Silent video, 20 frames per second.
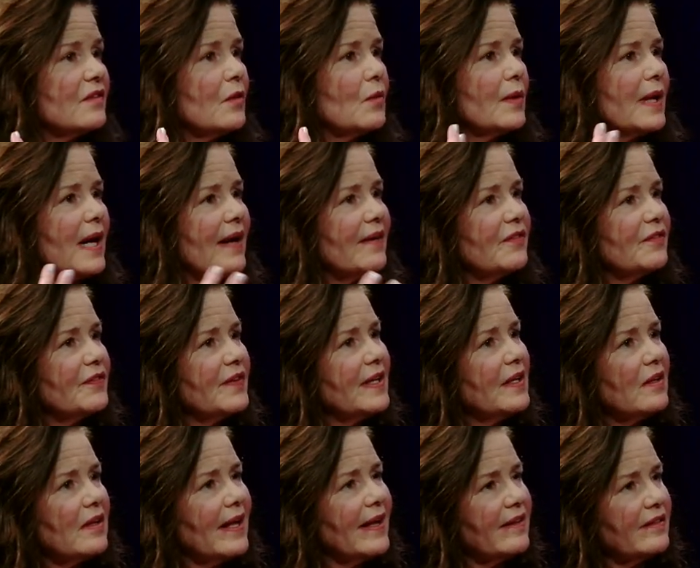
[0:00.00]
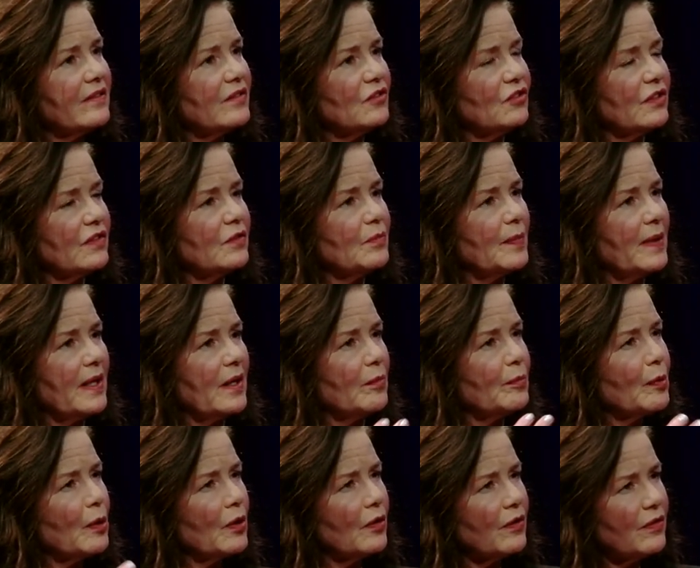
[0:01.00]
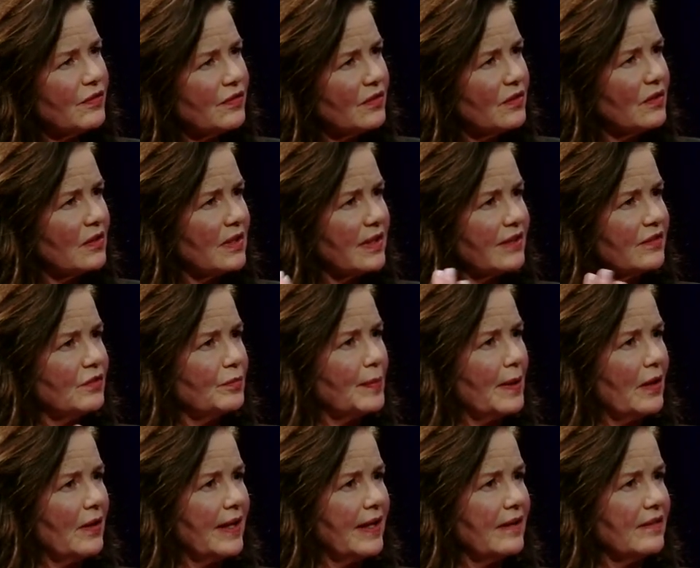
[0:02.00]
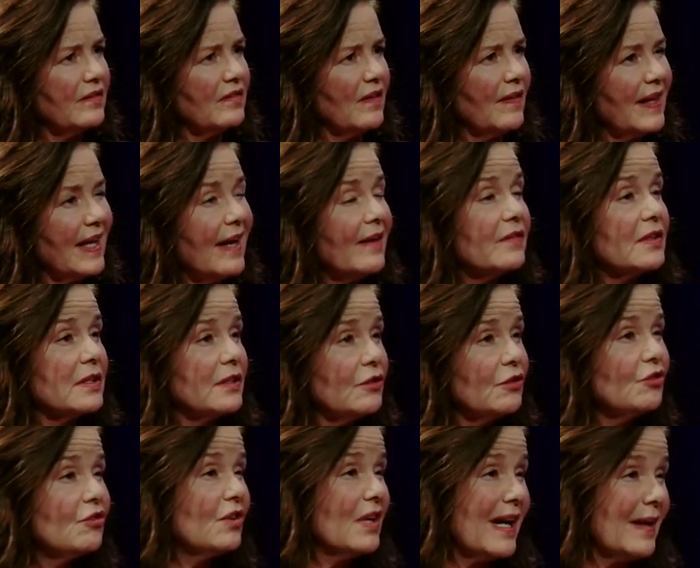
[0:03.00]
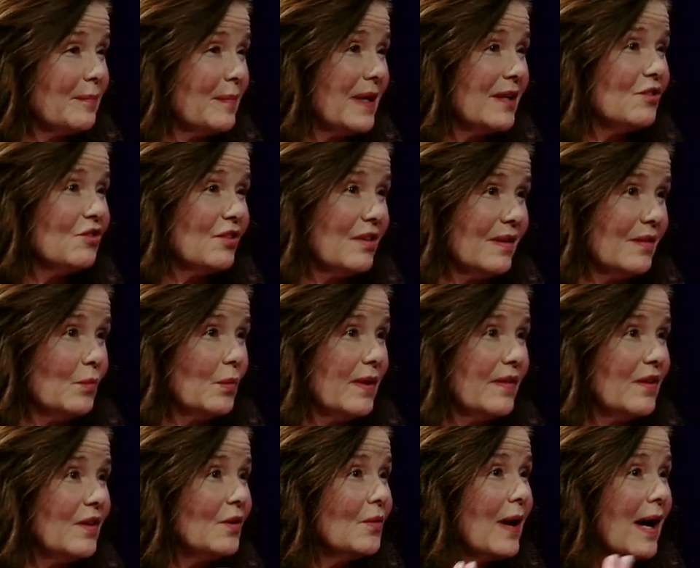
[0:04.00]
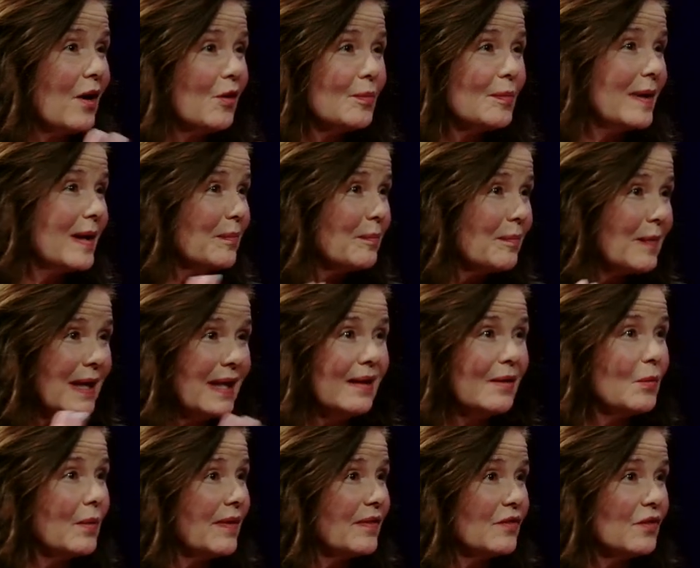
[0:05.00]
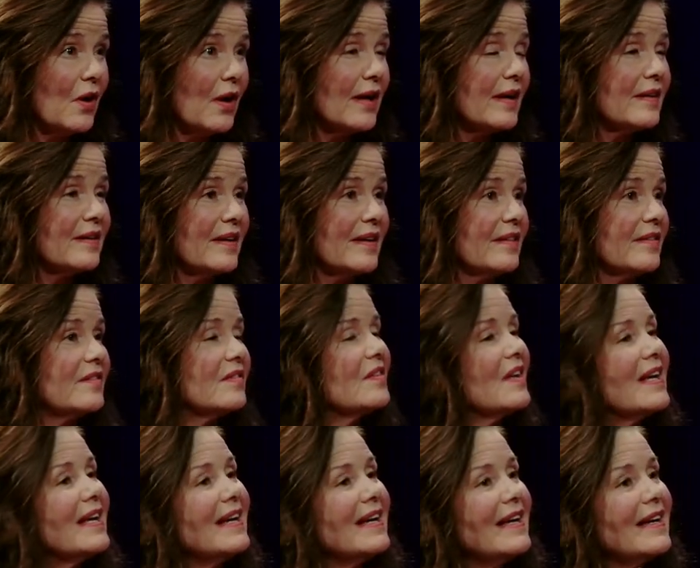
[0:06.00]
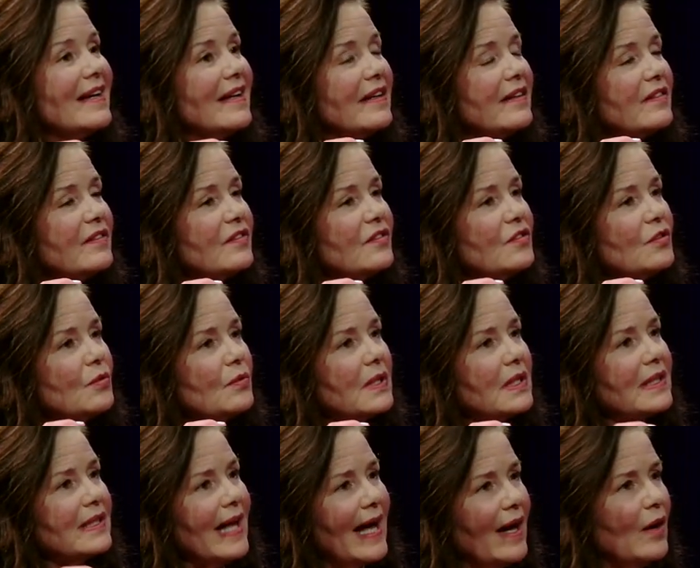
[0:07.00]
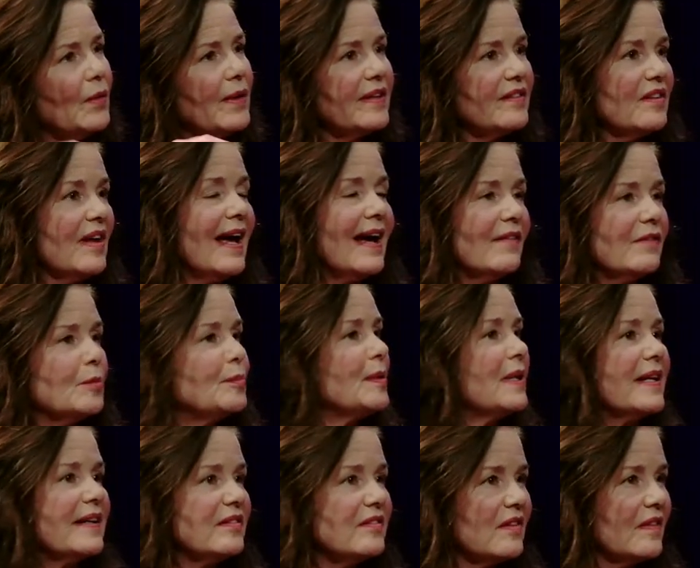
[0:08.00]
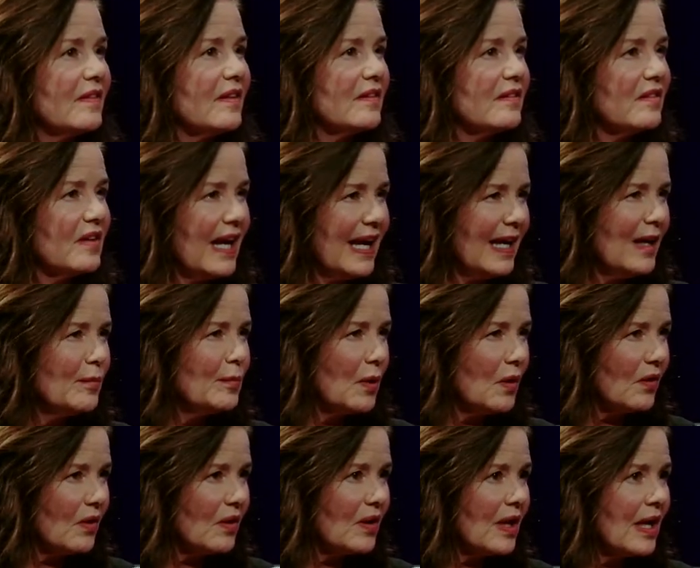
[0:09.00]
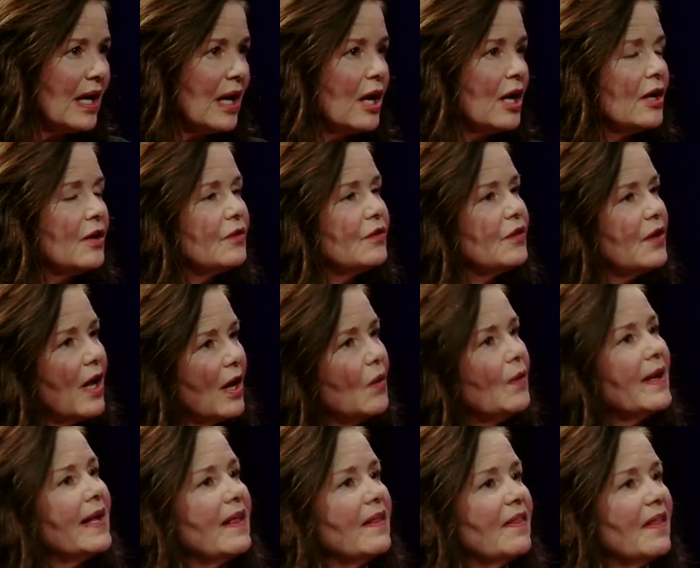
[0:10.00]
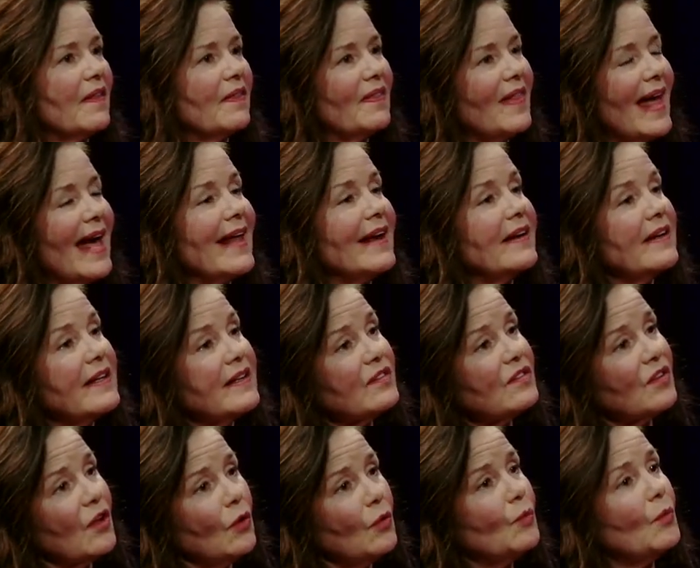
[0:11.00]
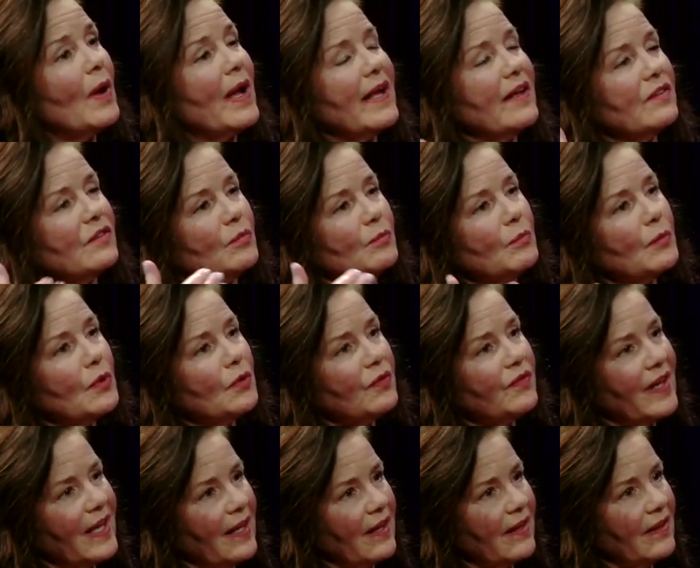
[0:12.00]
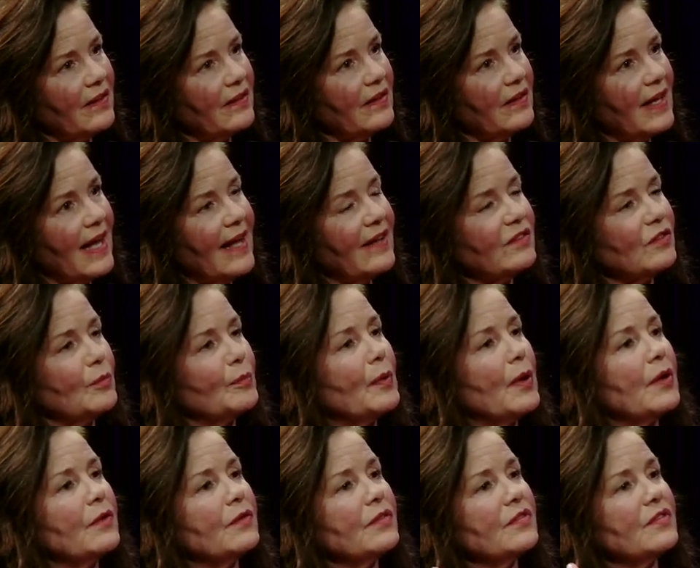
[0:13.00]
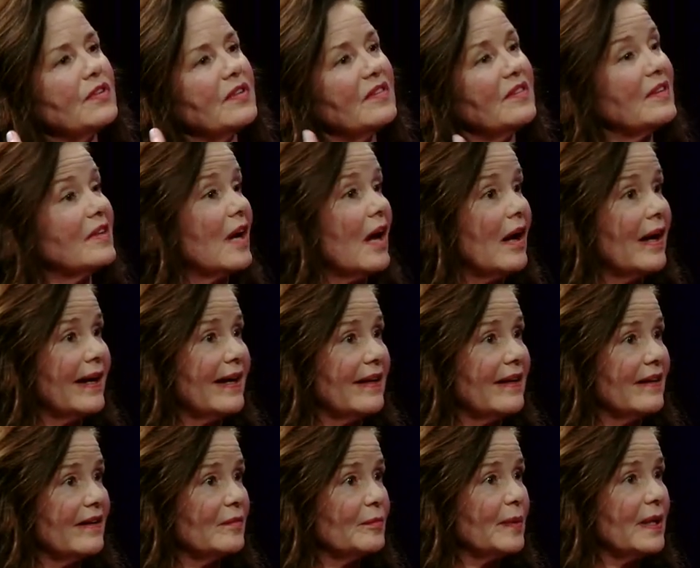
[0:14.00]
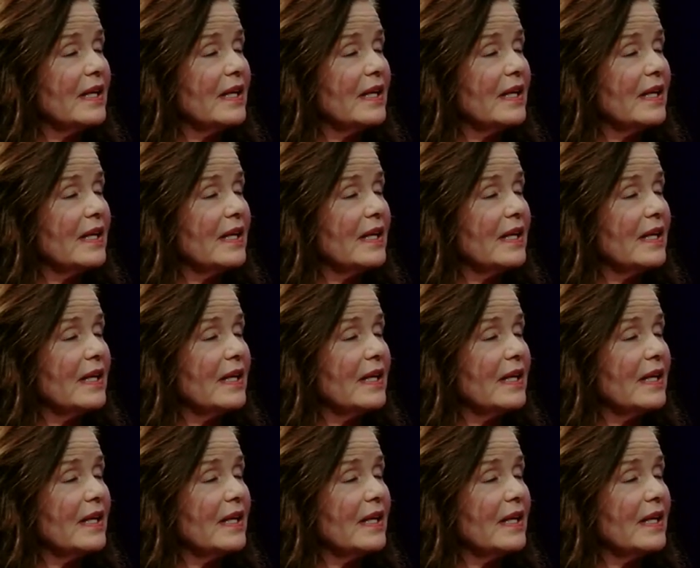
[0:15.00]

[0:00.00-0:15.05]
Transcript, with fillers: so what I feel has just been a personal experience, and the evolution I mentioned with you helping me with darkness, is to allow it to have a place at the table, knowing that that in its own way is moving it, as opposed to denying it.